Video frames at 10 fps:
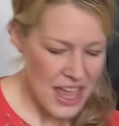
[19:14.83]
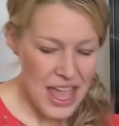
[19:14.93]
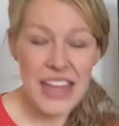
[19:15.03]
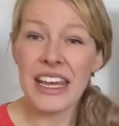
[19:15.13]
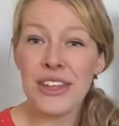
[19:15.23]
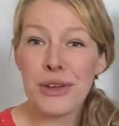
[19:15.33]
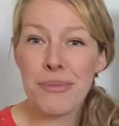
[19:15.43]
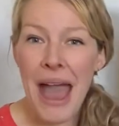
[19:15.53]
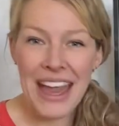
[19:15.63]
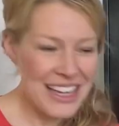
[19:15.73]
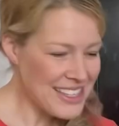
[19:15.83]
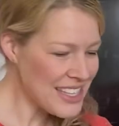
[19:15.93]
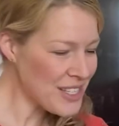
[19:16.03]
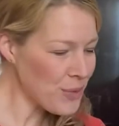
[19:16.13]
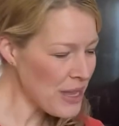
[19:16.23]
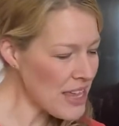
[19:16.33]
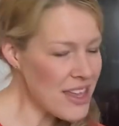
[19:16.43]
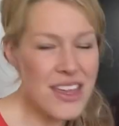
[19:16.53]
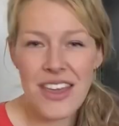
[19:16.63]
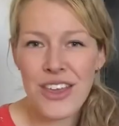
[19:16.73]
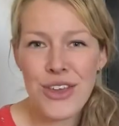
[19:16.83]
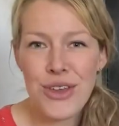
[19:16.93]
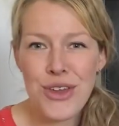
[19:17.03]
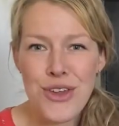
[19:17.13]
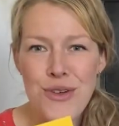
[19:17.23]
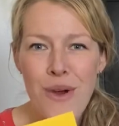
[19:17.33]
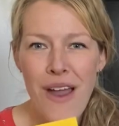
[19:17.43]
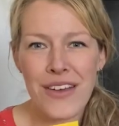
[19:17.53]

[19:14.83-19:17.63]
And in your packets this week, you are